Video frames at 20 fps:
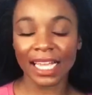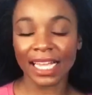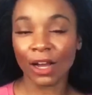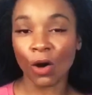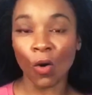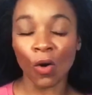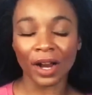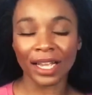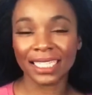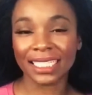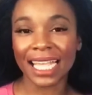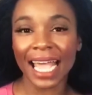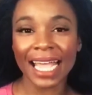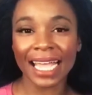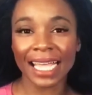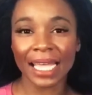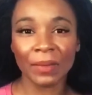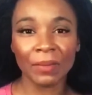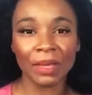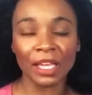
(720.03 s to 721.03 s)
or it
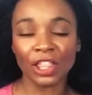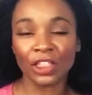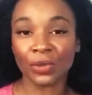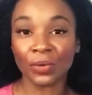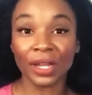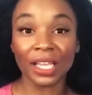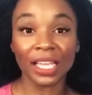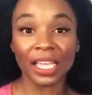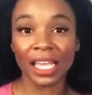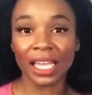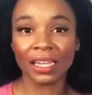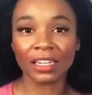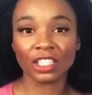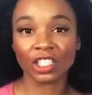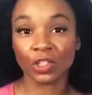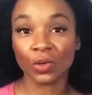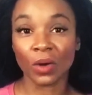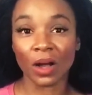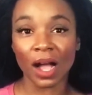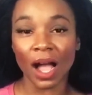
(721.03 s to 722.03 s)
taking me 3
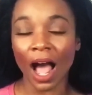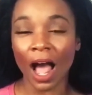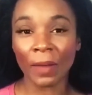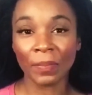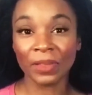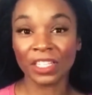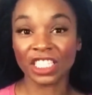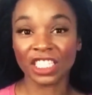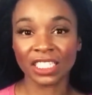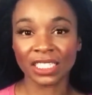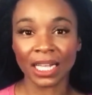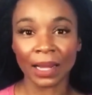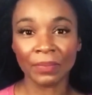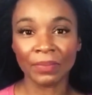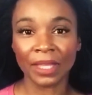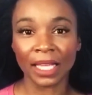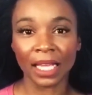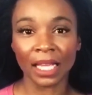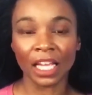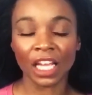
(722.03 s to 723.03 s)
years to accomplish
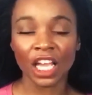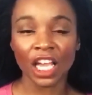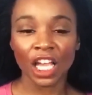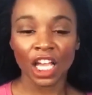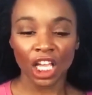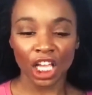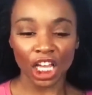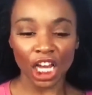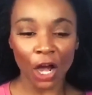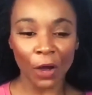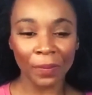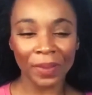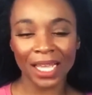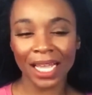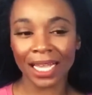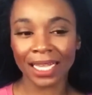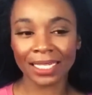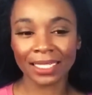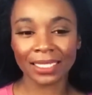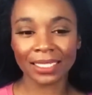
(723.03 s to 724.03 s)
something, you know,
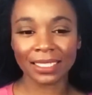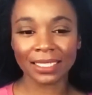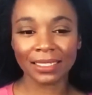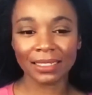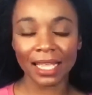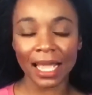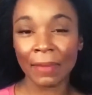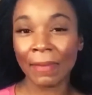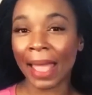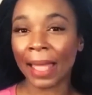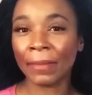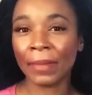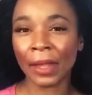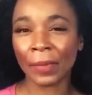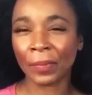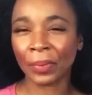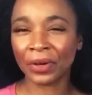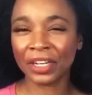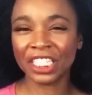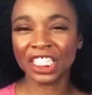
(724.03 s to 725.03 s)
because it made me
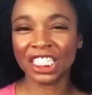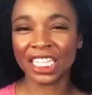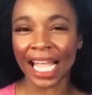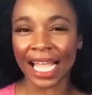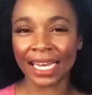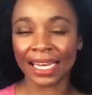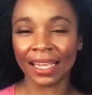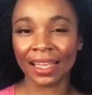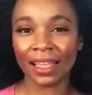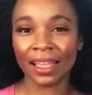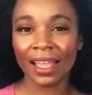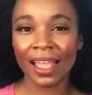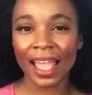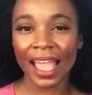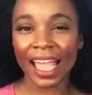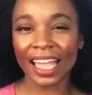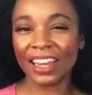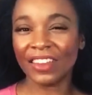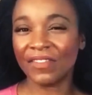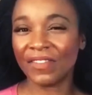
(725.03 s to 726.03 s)
appreciate it
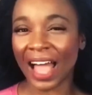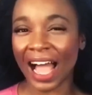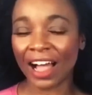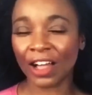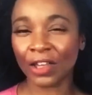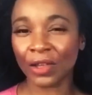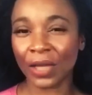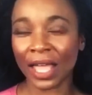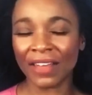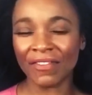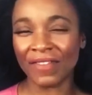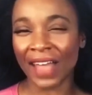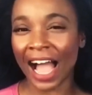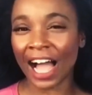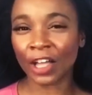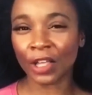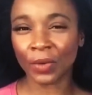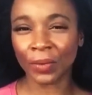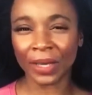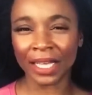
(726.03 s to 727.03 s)
and
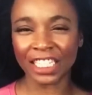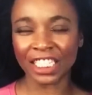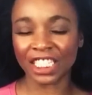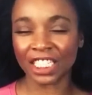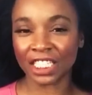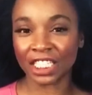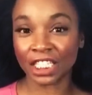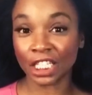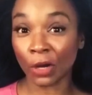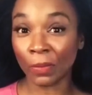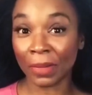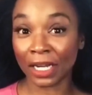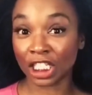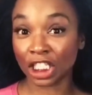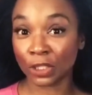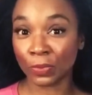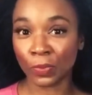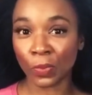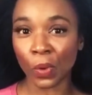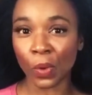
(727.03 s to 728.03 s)
value it just so
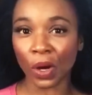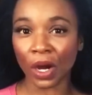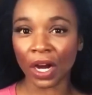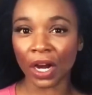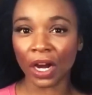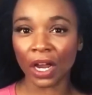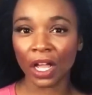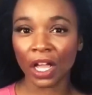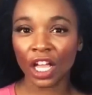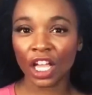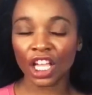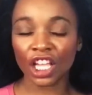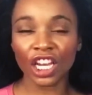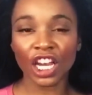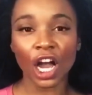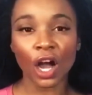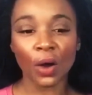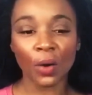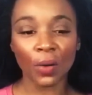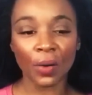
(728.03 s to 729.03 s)
much more. You
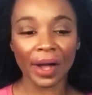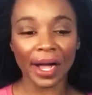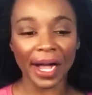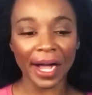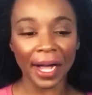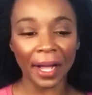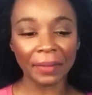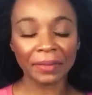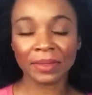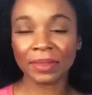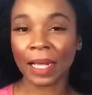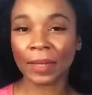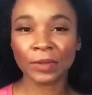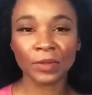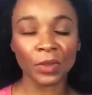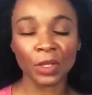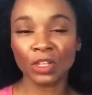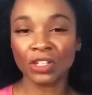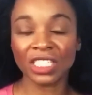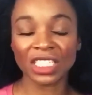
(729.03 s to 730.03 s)
know, sometimes
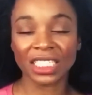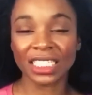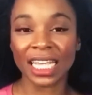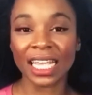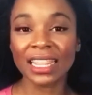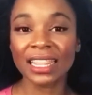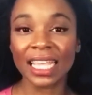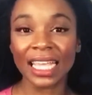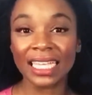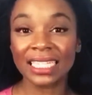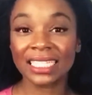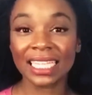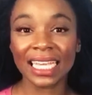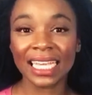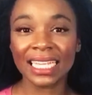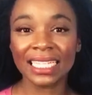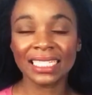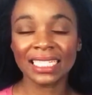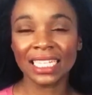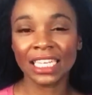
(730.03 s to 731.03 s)
when you just get things
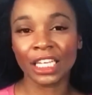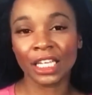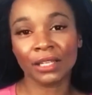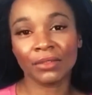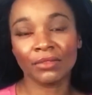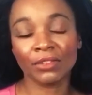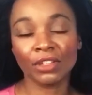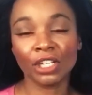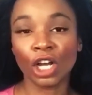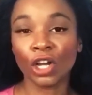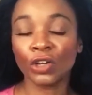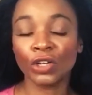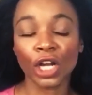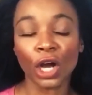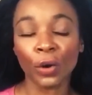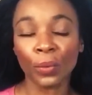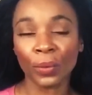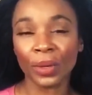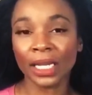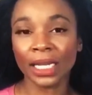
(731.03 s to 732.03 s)
easily, you know, you
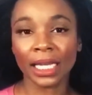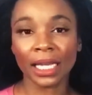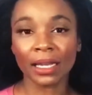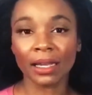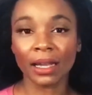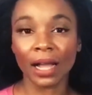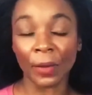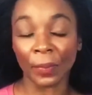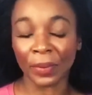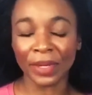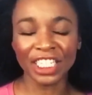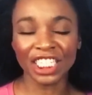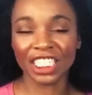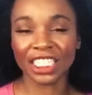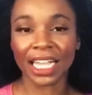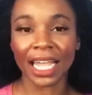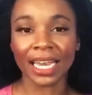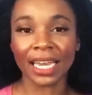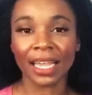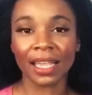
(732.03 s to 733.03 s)
don't really
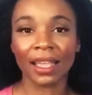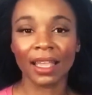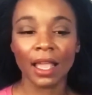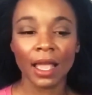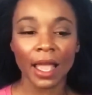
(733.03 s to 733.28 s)
appreciate it.